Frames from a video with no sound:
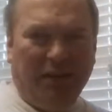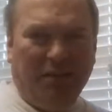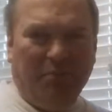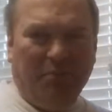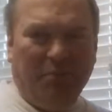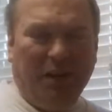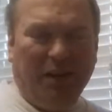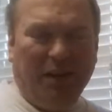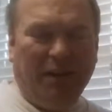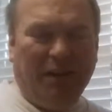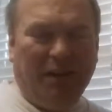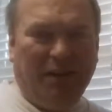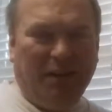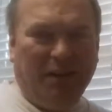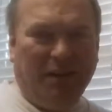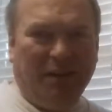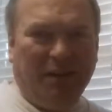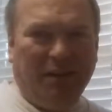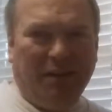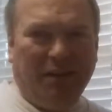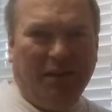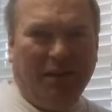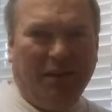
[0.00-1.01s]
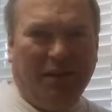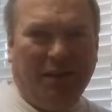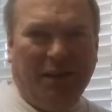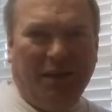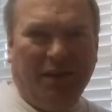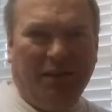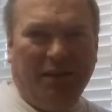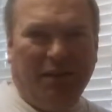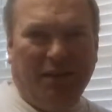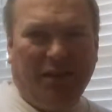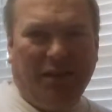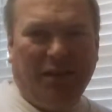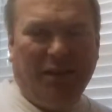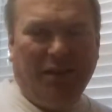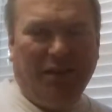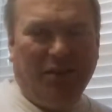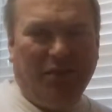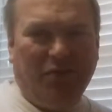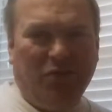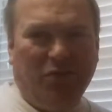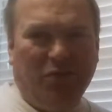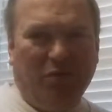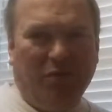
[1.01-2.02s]
money that a kid
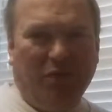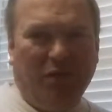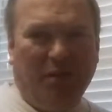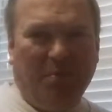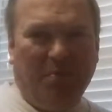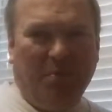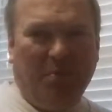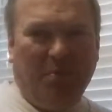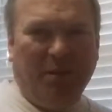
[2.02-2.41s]
had torn up.